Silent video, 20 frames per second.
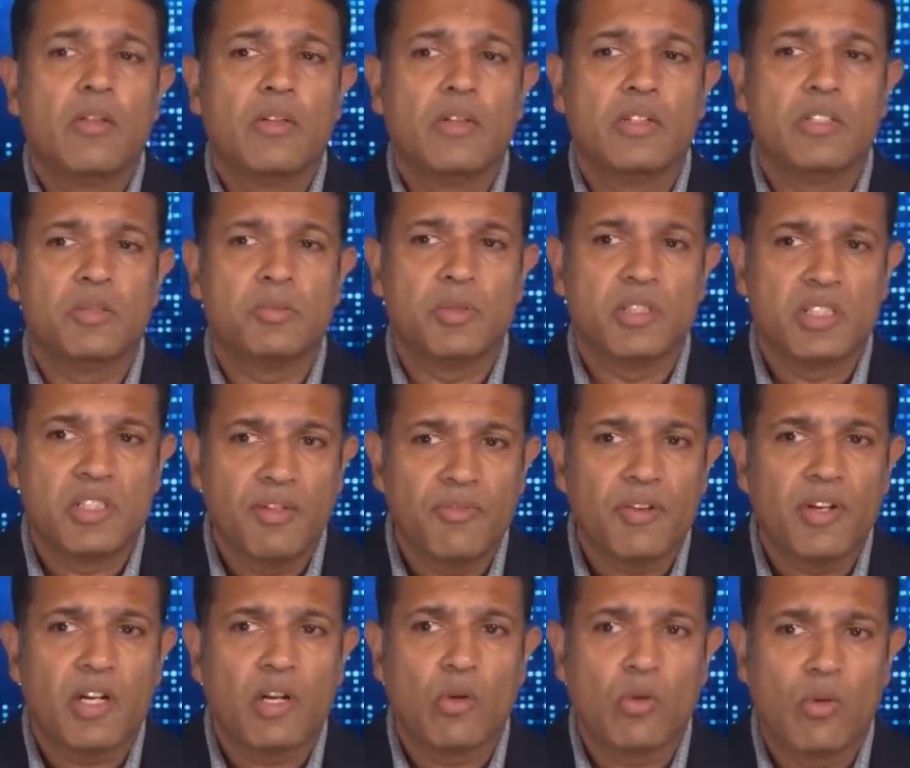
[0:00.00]
the
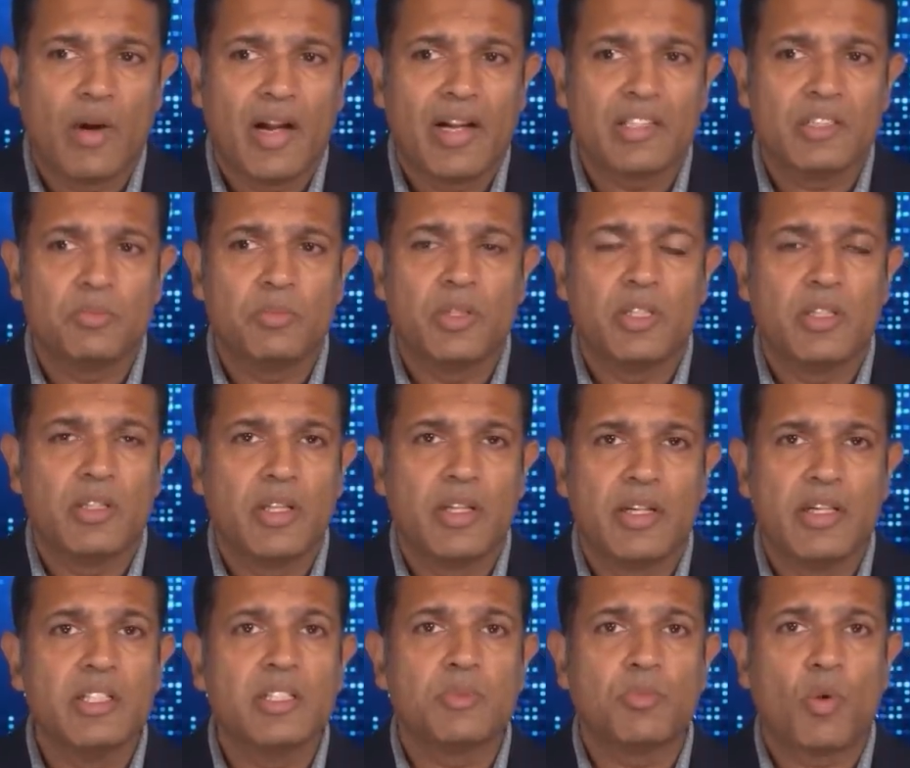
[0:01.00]
specific harassment
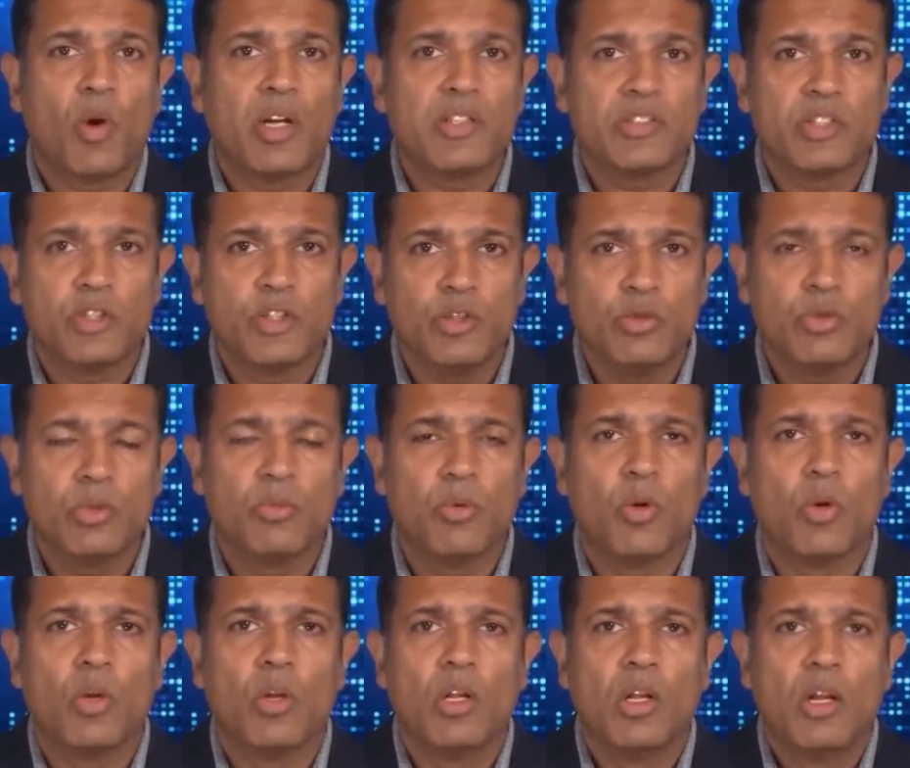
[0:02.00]
that is
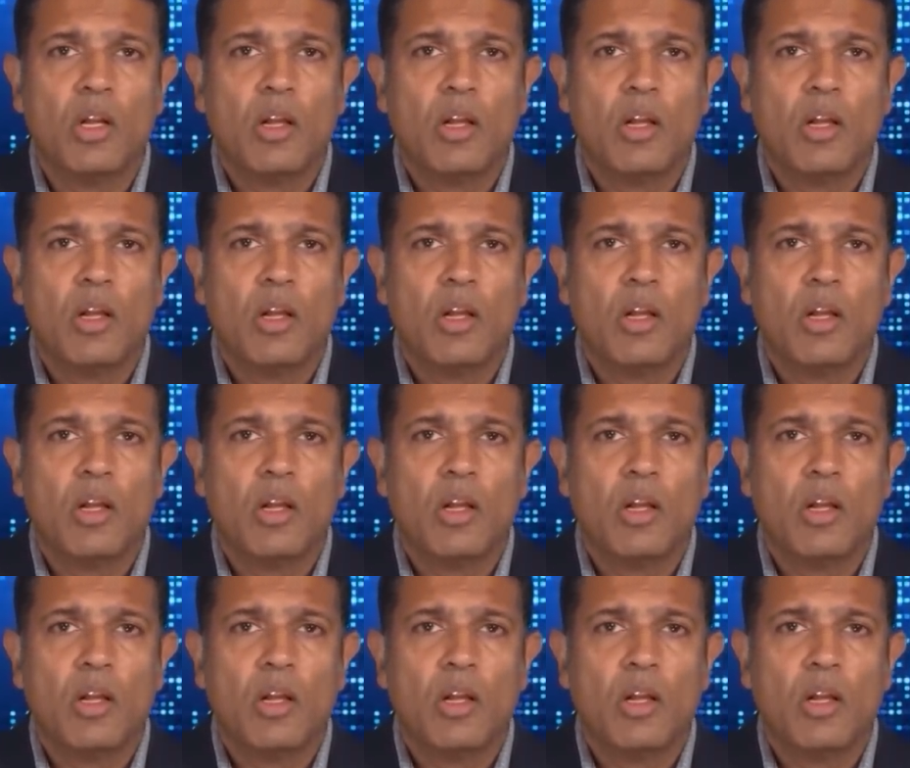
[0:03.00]
prosecutable,